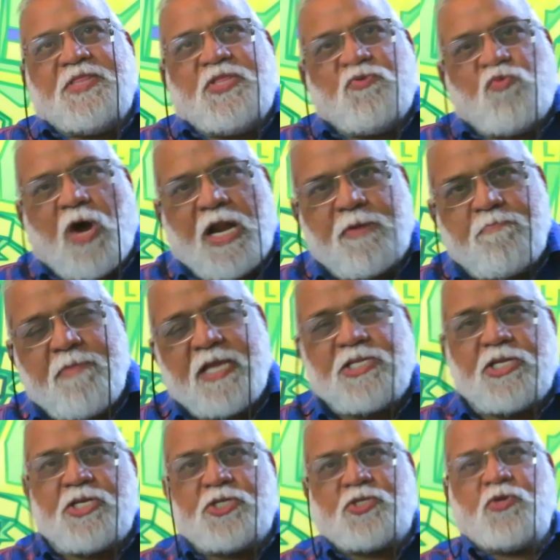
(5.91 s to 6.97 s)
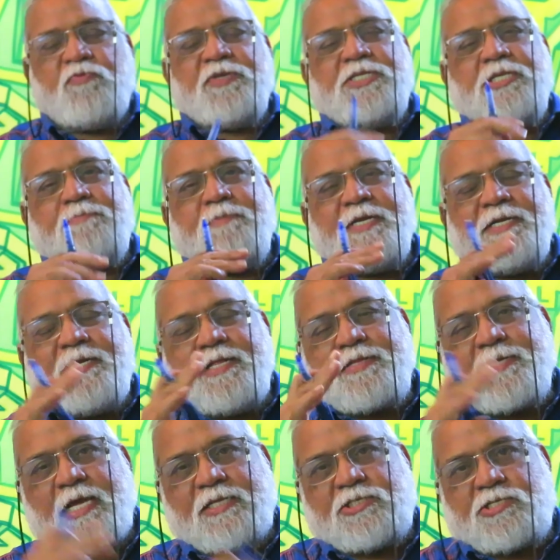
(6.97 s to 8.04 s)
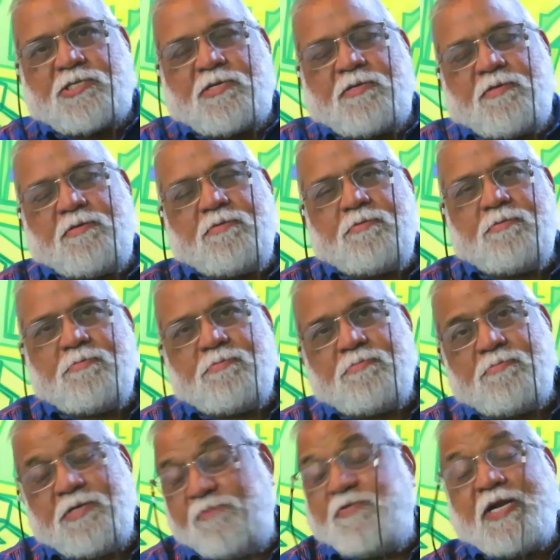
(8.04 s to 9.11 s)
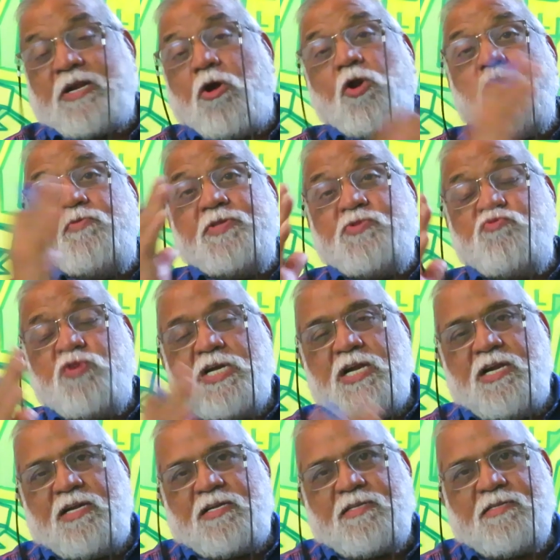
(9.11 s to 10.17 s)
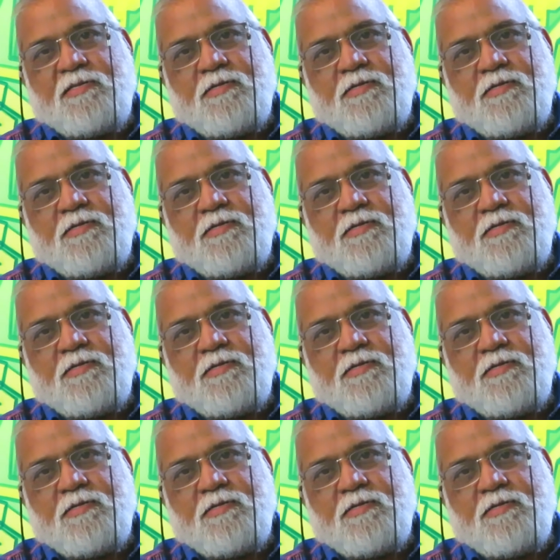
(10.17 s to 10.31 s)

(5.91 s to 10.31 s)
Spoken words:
the one major issue which is being discussed, in fact all over the world,